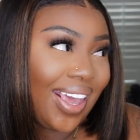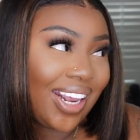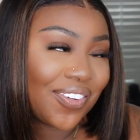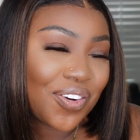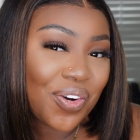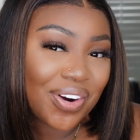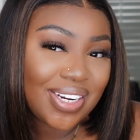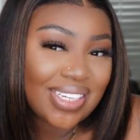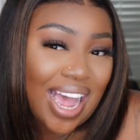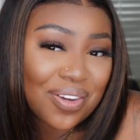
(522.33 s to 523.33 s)
And of
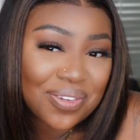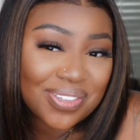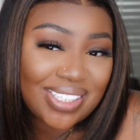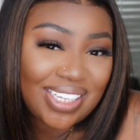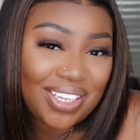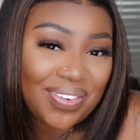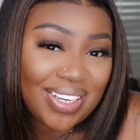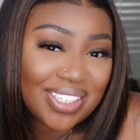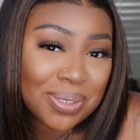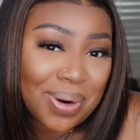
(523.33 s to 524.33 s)
course, I will see you
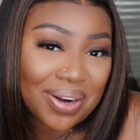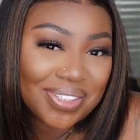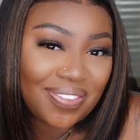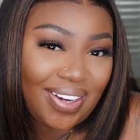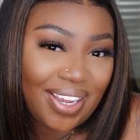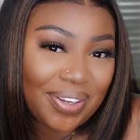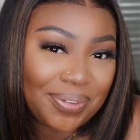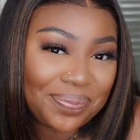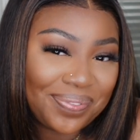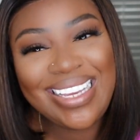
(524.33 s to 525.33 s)
in tomorrow's
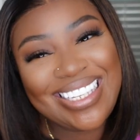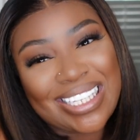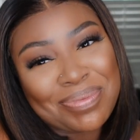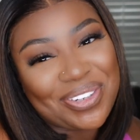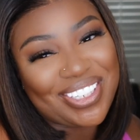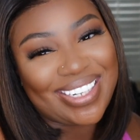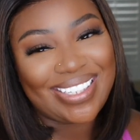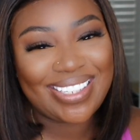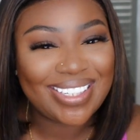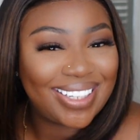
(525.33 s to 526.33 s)
video.
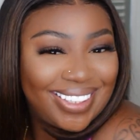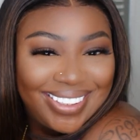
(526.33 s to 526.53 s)
Smooches!